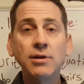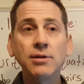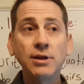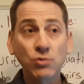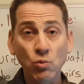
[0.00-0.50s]

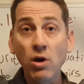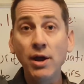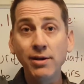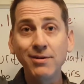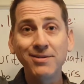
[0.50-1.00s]
It's
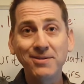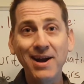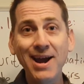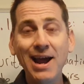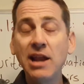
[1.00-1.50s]
1,
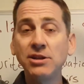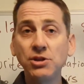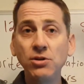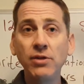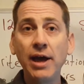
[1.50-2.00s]
right? How did you
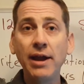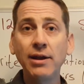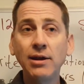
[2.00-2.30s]
do that?